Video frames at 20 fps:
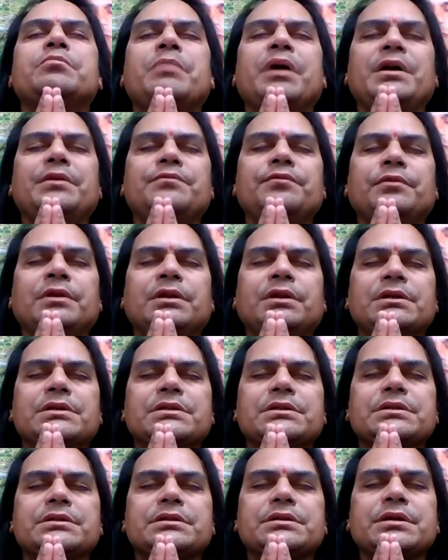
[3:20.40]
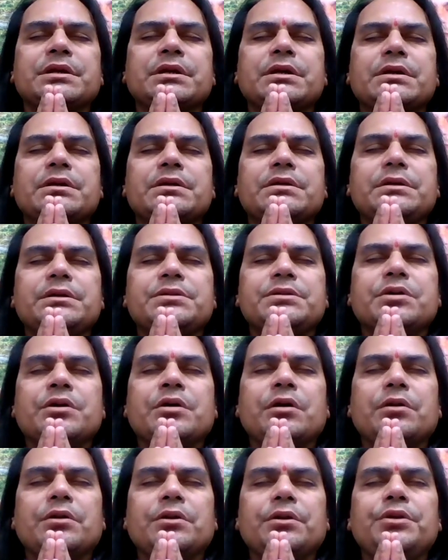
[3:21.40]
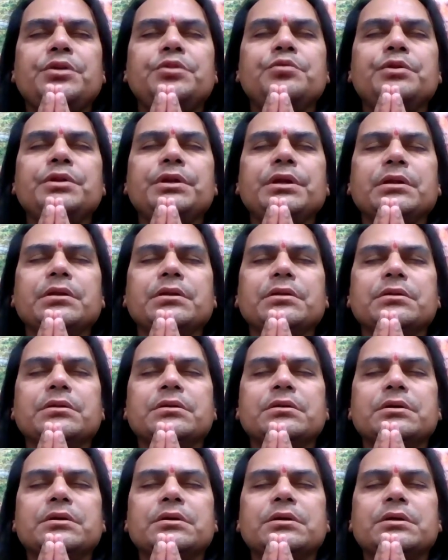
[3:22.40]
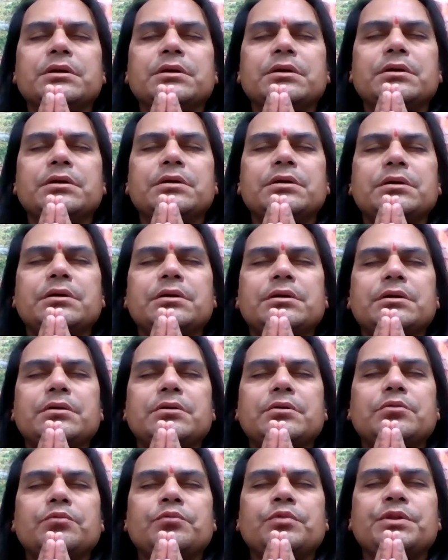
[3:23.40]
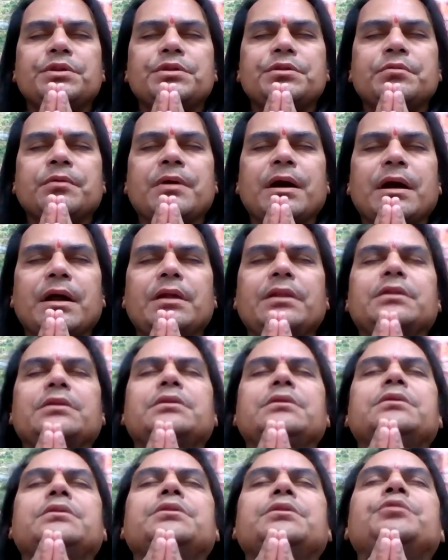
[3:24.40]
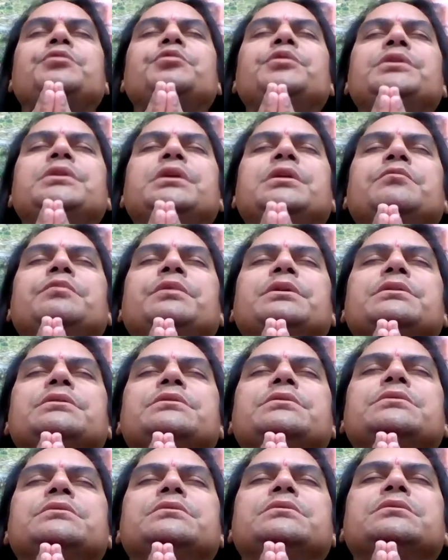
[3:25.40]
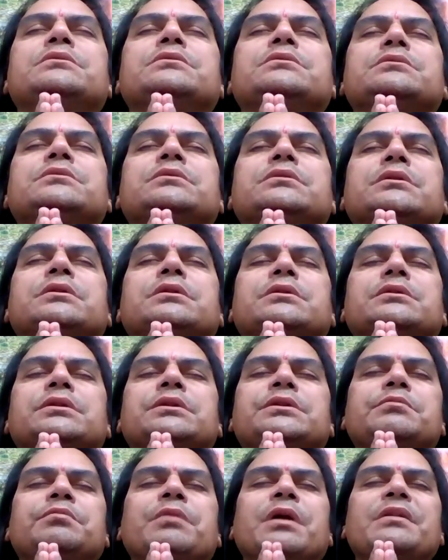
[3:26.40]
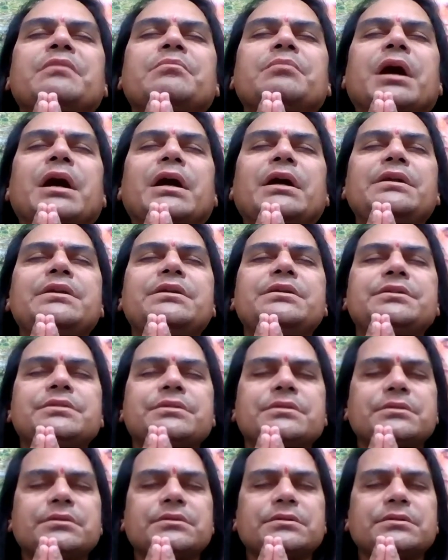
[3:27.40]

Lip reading: of mindfulness is called union with divine, union with the divine mind.